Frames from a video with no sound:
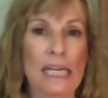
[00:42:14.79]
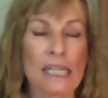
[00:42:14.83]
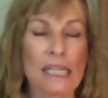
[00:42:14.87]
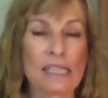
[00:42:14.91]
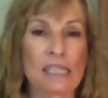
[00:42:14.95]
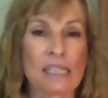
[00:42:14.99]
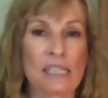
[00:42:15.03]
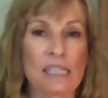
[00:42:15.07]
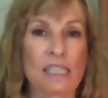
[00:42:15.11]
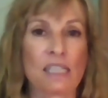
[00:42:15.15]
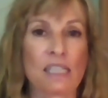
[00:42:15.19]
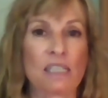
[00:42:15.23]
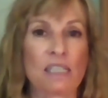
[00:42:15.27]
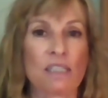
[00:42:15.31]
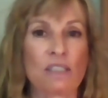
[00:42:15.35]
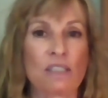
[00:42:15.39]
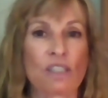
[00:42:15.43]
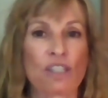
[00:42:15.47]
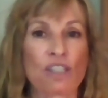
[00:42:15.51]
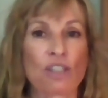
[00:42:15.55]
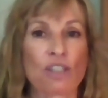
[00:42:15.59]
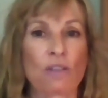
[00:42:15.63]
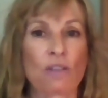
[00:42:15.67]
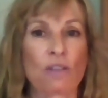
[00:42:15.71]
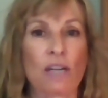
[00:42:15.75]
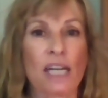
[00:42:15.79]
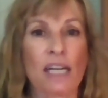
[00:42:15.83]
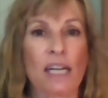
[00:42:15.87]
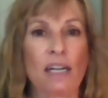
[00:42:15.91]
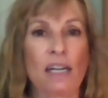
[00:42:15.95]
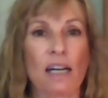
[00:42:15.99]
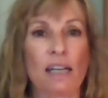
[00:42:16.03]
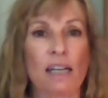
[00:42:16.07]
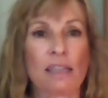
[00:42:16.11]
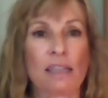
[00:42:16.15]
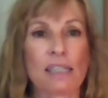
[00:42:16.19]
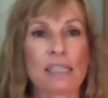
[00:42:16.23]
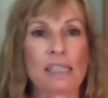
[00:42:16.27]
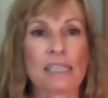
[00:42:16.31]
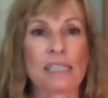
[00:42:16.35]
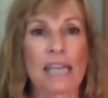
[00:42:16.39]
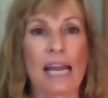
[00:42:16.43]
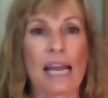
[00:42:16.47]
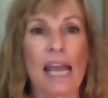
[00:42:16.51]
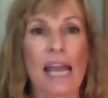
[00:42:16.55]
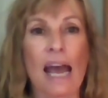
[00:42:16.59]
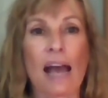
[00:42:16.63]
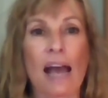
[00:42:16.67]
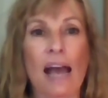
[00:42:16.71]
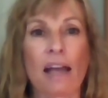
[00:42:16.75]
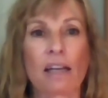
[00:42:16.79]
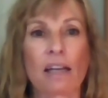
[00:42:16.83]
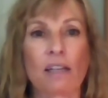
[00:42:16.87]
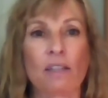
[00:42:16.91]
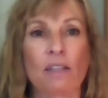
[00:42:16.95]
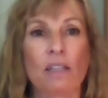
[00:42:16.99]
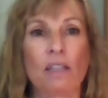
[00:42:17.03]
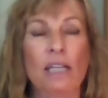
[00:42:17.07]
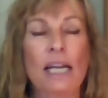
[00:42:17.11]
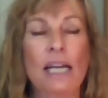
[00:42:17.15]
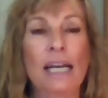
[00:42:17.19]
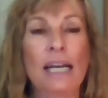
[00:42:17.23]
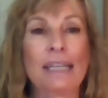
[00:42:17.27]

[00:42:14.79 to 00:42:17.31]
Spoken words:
is still straight on the diagonal,